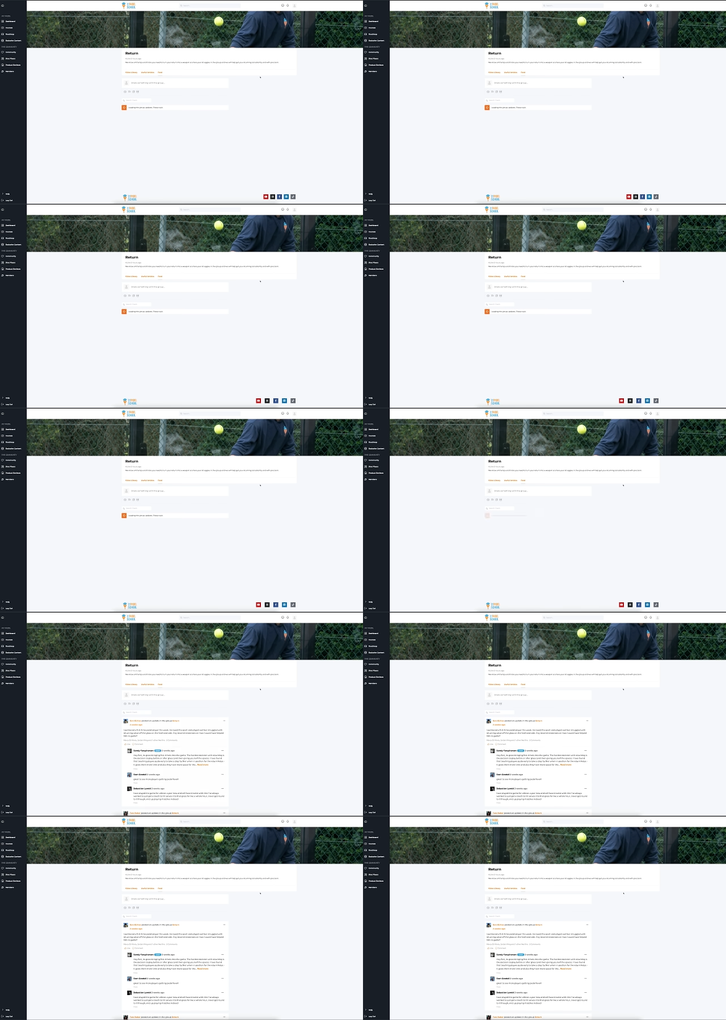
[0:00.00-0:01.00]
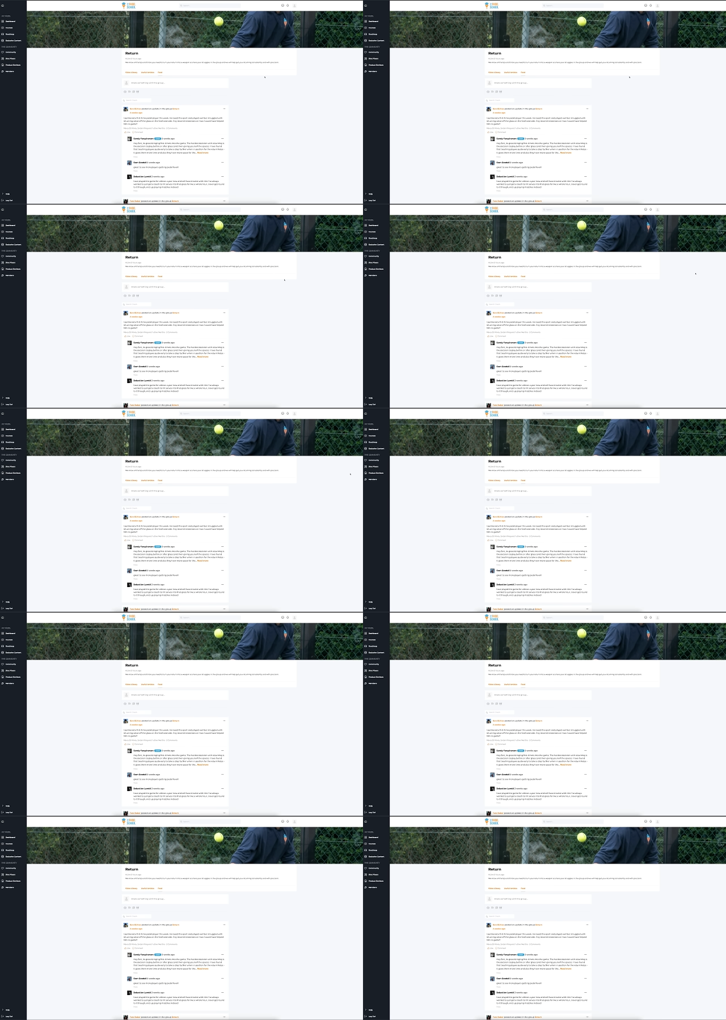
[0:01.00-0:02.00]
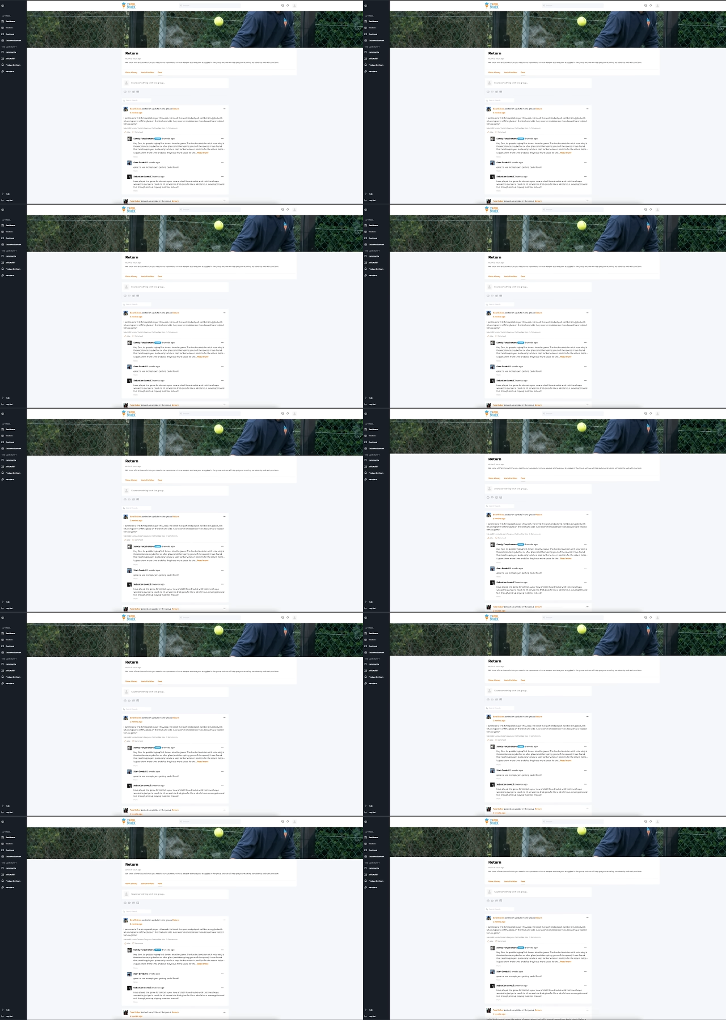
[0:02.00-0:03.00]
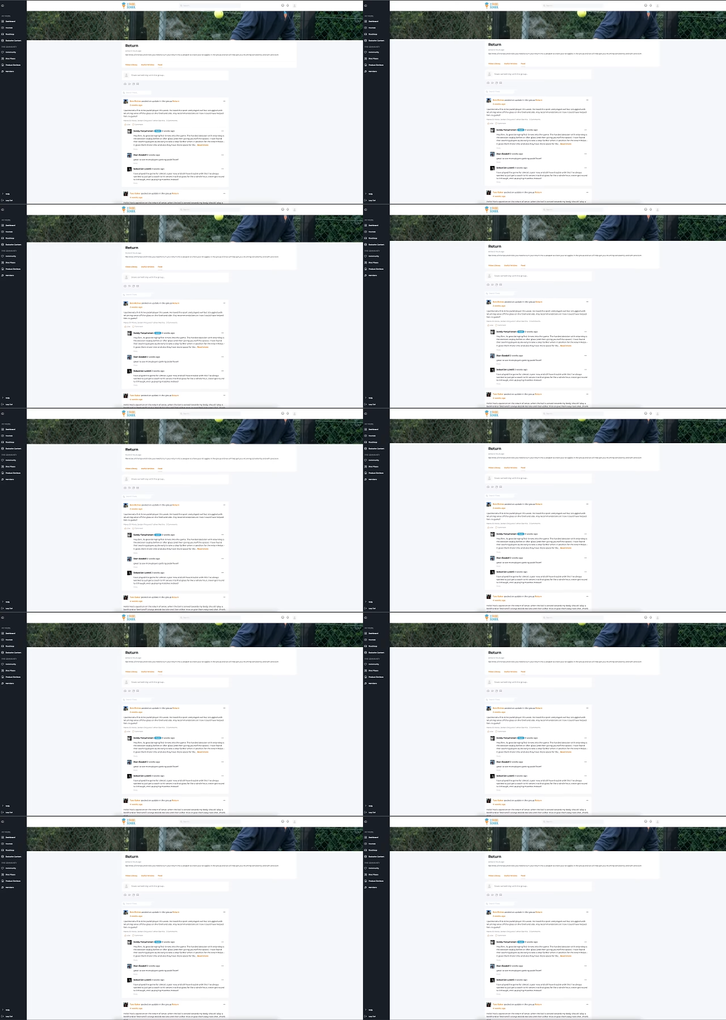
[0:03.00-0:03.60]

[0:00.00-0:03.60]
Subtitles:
[unreadable: no face in view]